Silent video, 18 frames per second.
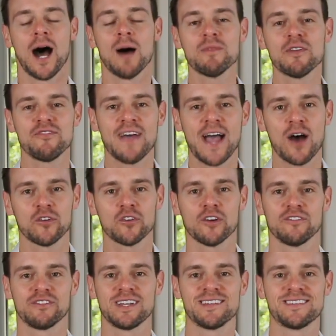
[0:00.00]
I'm the
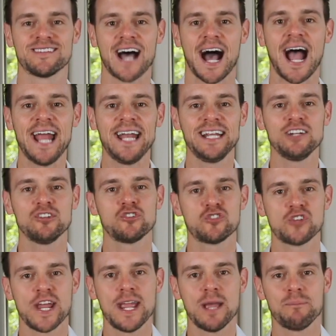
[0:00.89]
founder of
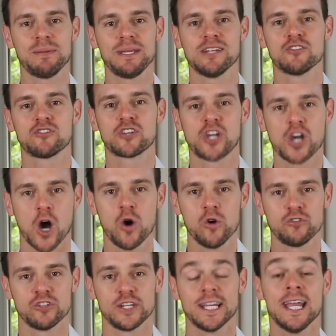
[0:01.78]
Designing Champions
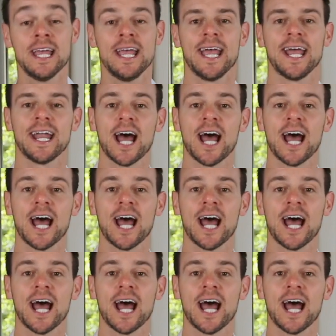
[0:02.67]
Coaching,